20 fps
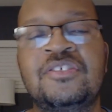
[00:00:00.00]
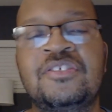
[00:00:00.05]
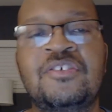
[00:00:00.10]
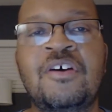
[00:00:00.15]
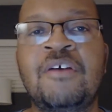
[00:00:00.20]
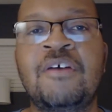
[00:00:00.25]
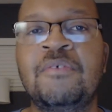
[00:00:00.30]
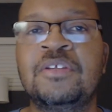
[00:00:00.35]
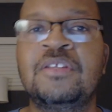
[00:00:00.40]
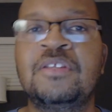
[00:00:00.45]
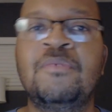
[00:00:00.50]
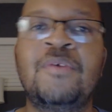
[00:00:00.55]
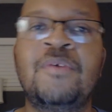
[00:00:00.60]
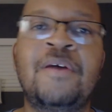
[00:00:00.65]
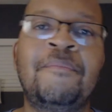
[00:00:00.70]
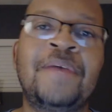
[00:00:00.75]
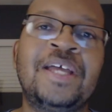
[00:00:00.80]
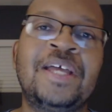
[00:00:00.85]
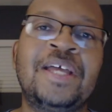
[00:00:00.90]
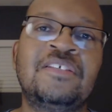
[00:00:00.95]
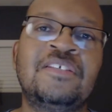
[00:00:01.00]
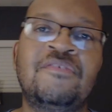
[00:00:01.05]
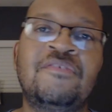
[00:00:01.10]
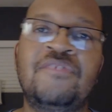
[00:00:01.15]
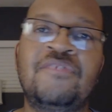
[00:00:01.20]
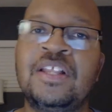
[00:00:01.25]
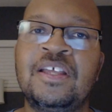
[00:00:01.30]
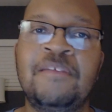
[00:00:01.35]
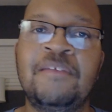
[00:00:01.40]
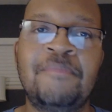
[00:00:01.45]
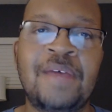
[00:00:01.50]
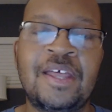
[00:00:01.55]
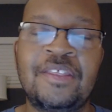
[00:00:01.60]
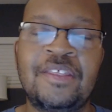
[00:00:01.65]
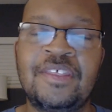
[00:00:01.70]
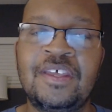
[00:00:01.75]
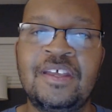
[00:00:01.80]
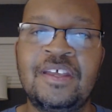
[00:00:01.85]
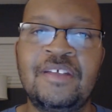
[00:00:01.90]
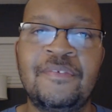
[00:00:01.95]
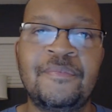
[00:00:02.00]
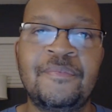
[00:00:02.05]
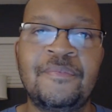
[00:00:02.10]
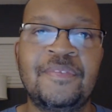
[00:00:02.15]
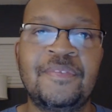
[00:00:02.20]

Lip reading: Start with the one-page affiliate method.